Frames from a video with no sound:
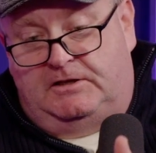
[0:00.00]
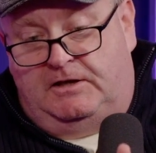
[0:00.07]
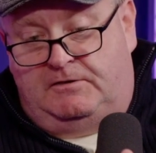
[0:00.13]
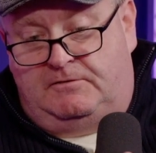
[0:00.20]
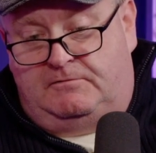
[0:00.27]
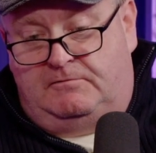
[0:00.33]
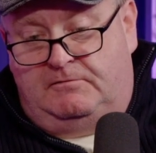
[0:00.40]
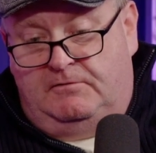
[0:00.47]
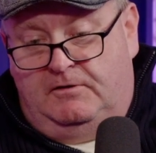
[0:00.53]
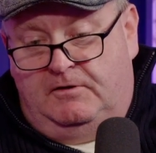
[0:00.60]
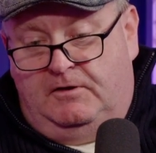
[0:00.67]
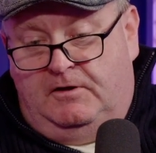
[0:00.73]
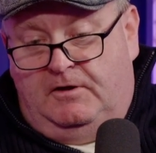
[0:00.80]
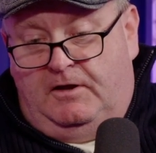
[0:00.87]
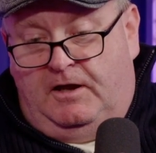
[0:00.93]
He
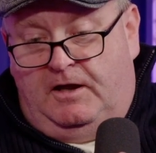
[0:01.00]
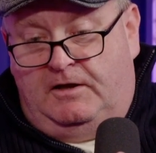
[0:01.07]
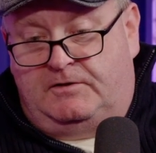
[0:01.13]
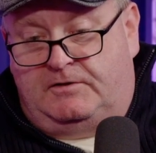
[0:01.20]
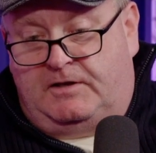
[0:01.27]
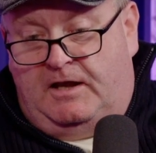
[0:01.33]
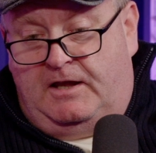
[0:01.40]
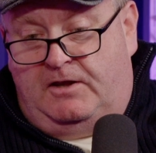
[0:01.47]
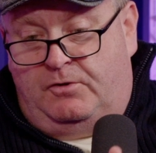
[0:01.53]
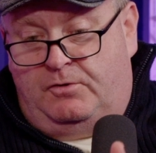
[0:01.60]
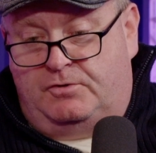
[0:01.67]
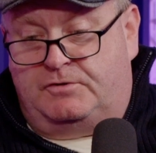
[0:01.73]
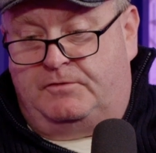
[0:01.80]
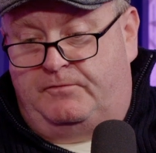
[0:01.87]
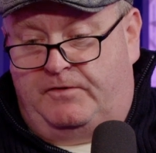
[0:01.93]
set the
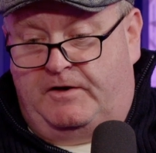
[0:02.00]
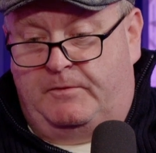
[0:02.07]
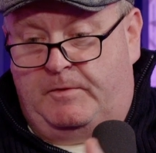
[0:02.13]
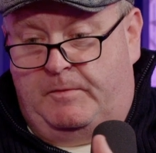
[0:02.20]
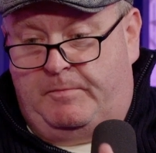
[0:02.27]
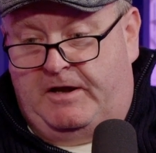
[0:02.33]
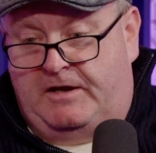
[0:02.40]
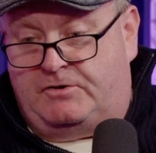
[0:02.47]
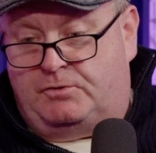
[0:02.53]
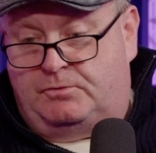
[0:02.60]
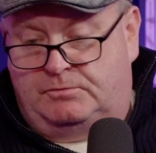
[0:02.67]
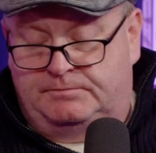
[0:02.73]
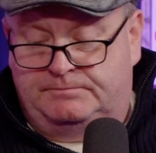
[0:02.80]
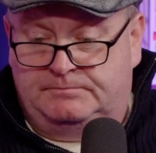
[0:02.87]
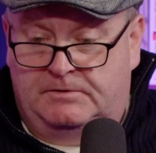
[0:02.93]
house on fire with
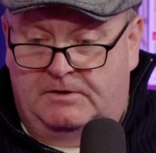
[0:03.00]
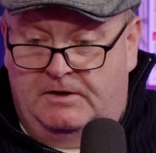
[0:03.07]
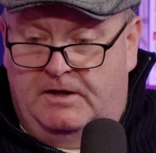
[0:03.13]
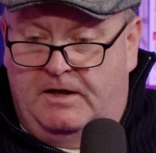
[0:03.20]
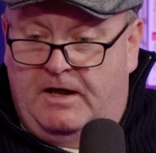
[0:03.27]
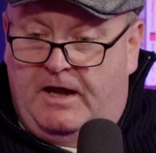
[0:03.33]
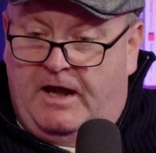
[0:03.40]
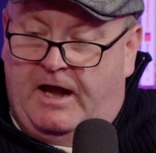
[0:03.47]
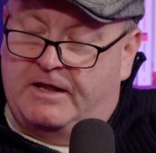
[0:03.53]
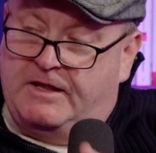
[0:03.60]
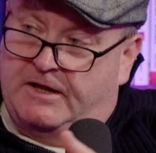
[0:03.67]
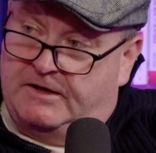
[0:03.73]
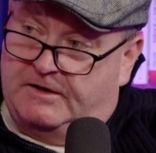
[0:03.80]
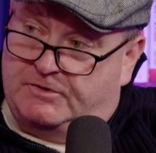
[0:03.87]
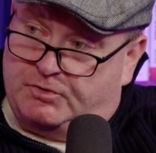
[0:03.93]
petrol, and
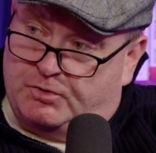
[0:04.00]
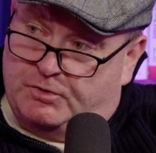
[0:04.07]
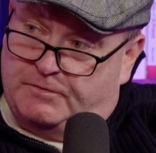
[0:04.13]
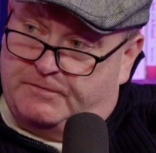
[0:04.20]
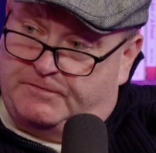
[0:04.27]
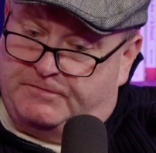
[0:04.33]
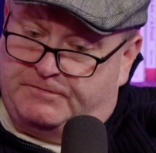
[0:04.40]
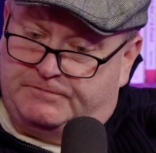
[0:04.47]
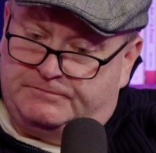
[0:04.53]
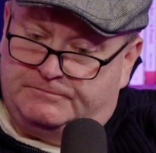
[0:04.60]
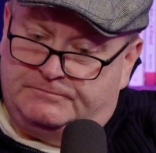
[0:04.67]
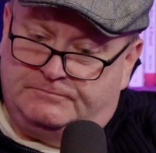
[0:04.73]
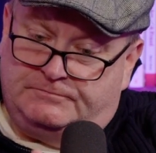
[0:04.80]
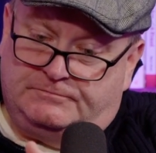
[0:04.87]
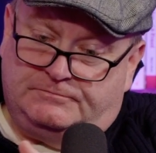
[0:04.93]
then he drove
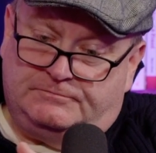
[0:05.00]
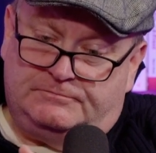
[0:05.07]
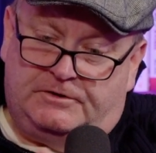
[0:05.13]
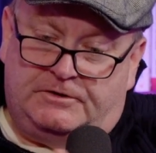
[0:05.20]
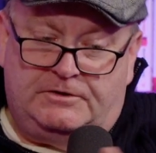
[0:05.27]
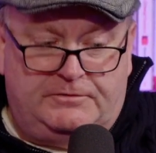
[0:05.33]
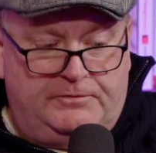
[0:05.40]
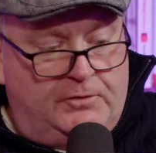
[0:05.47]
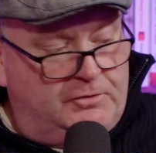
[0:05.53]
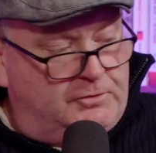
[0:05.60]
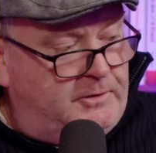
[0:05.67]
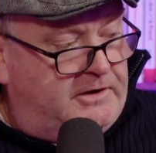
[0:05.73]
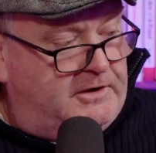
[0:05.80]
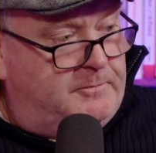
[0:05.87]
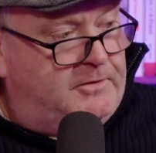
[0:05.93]
in his
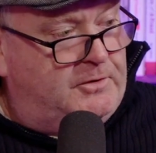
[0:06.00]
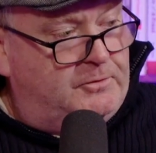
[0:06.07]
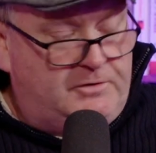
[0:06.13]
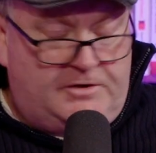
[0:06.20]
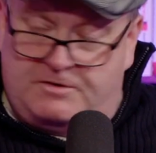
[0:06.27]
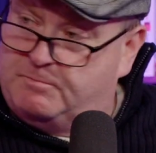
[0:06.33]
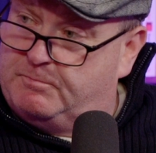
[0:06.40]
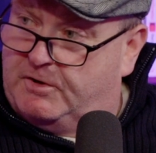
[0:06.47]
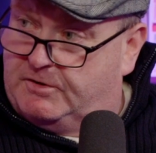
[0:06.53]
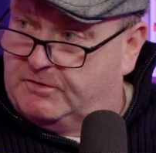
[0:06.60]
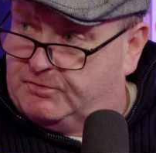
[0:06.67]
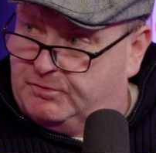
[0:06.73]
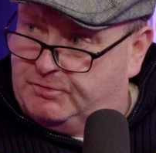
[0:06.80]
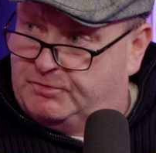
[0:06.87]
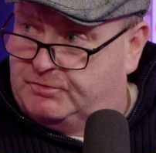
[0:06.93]
Volkswagen Beetle to his
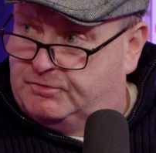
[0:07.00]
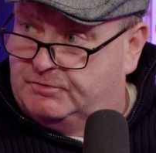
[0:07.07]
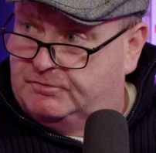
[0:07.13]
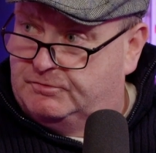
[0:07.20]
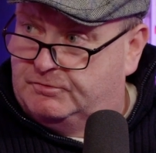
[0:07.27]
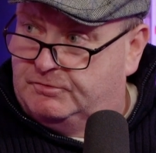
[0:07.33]
mother's house,